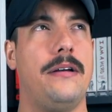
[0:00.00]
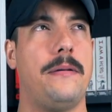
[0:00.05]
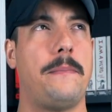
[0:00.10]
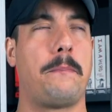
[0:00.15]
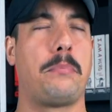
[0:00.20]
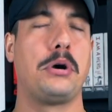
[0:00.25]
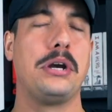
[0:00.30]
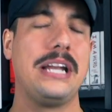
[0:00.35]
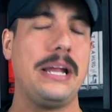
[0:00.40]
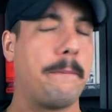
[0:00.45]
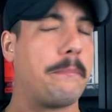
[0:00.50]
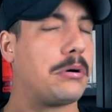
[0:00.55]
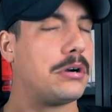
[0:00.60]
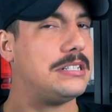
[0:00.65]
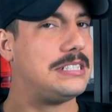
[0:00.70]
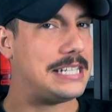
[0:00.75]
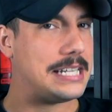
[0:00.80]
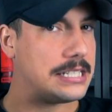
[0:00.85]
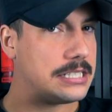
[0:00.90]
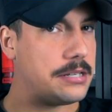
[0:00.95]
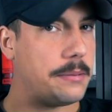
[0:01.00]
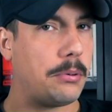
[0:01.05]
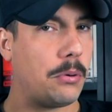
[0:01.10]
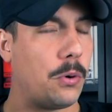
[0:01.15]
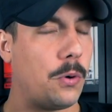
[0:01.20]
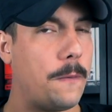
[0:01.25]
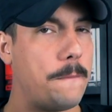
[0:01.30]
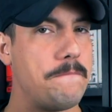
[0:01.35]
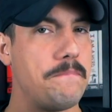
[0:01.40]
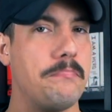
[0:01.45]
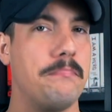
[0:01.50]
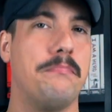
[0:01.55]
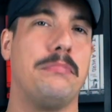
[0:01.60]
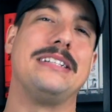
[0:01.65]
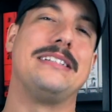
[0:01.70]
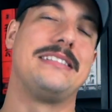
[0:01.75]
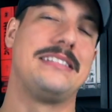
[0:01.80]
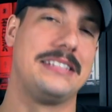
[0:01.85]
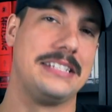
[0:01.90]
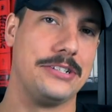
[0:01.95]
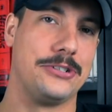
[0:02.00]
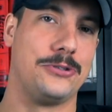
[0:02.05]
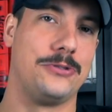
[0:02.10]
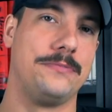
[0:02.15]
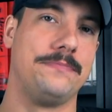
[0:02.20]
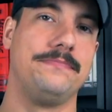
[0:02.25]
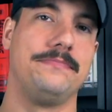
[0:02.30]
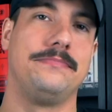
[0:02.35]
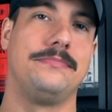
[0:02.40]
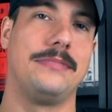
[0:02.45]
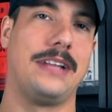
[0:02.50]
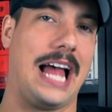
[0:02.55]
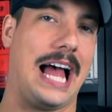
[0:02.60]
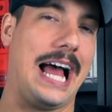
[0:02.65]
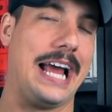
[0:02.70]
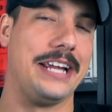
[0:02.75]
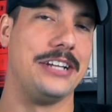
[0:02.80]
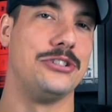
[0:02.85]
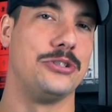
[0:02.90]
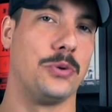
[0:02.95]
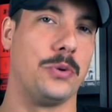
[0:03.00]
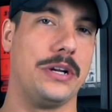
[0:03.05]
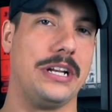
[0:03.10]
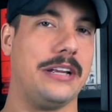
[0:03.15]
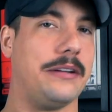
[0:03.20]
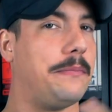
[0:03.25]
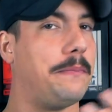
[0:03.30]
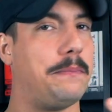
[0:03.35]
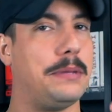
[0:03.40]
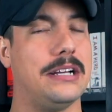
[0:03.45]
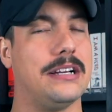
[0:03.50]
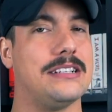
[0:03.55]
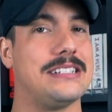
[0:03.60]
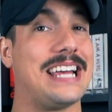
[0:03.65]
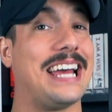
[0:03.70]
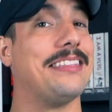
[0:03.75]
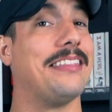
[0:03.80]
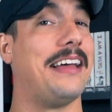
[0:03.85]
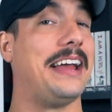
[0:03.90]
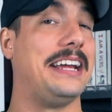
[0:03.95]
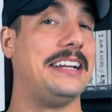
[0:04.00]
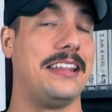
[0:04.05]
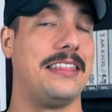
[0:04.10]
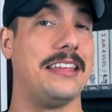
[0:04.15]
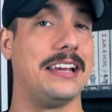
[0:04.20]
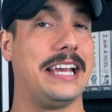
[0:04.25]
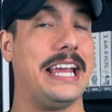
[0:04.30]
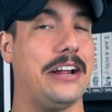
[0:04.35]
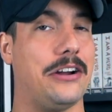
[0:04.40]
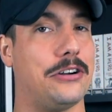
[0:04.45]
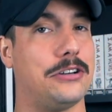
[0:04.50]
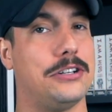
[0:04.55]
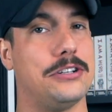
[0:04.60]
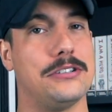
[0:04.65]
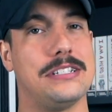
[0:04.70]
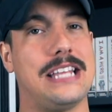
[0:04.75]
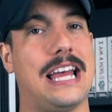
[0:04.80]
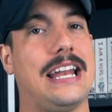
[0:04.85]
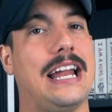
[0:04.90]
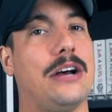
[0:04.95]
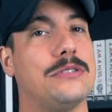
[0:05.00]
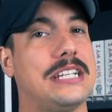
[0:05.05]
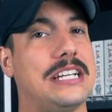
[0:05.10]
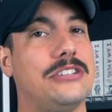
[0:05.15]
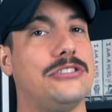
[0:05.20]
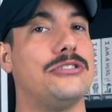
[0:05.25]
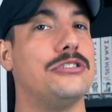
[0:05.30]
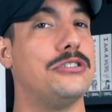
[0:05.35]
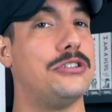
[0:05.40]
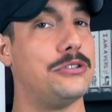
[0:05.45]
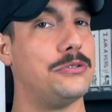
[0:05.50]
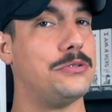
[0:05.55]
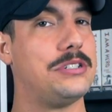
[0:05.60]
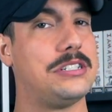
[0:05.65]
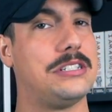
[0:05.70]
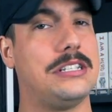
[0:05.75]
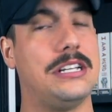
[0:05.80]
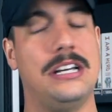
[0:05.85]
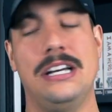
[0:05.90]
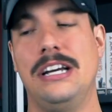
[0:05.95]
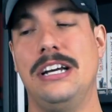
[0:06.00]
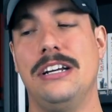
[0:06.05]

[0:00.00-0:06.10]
pretty predictable, but still I enjoyed it because I liked the characters that I was introduced